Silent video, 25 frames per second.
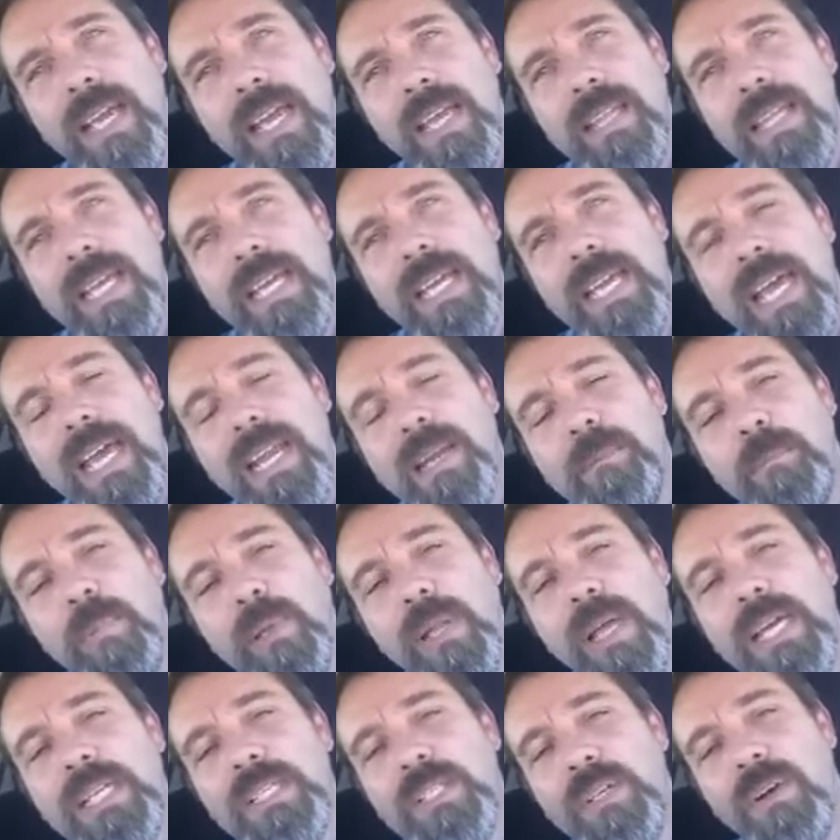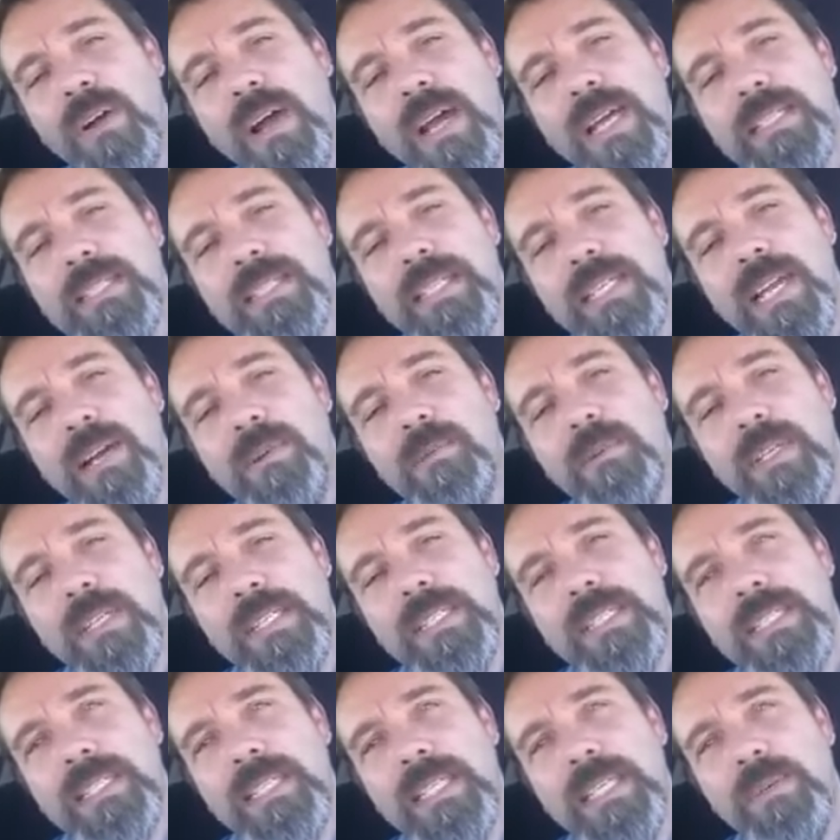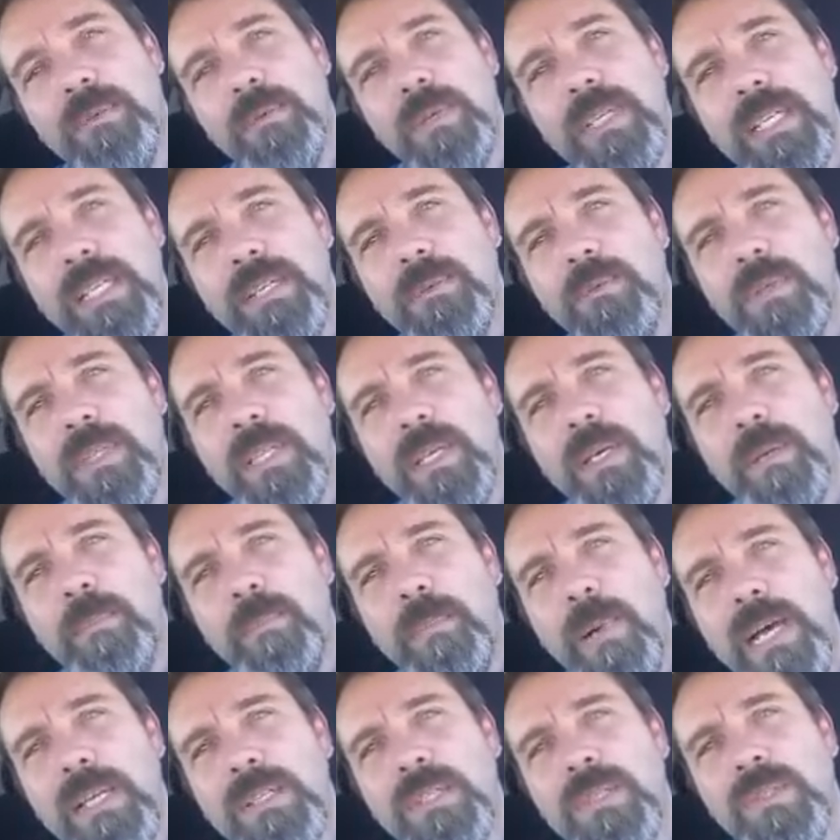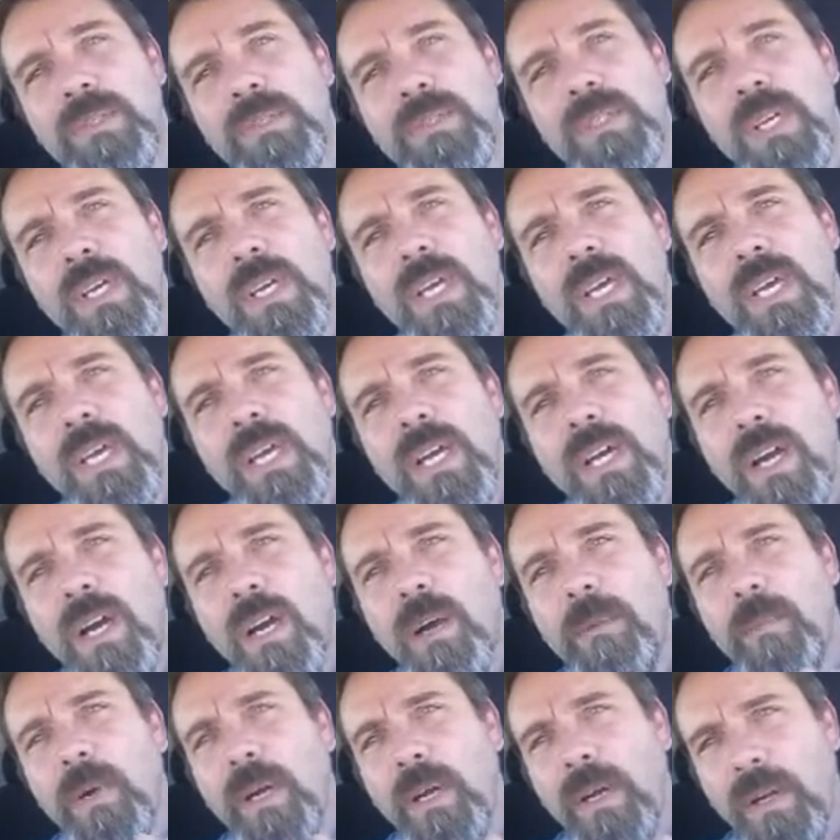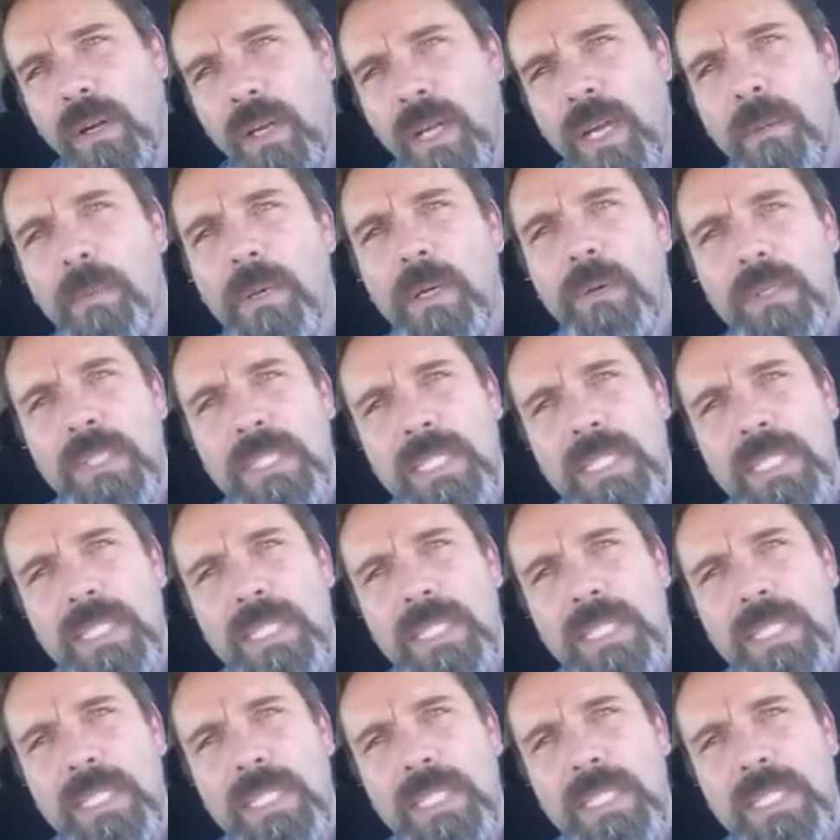And that kind of blinds our eyes to not really see when the apostles are coming in.